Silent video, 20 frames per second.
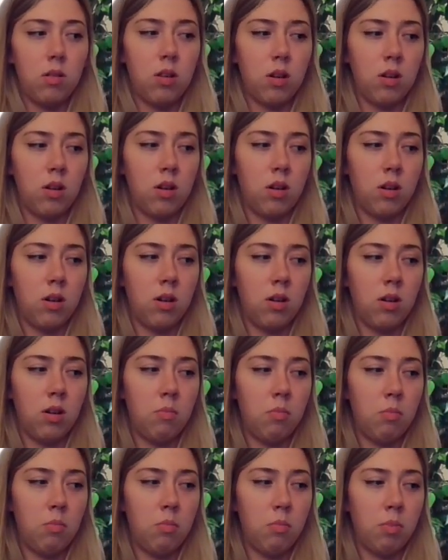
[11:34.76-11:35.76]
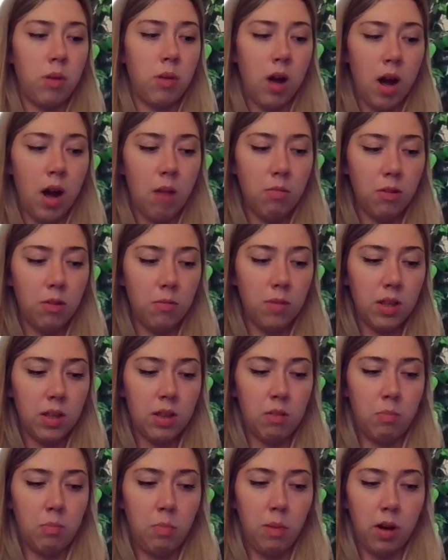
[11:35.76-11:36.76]
the problem
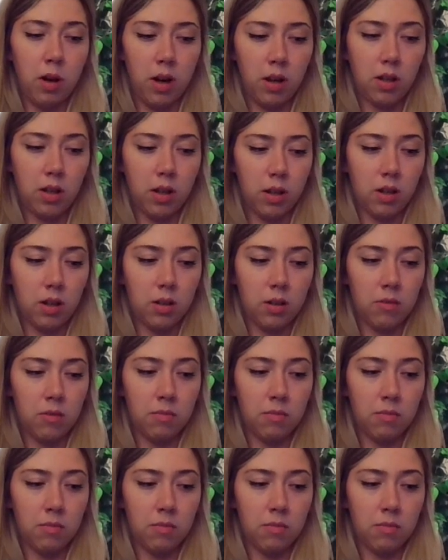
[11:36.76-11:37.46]
in the book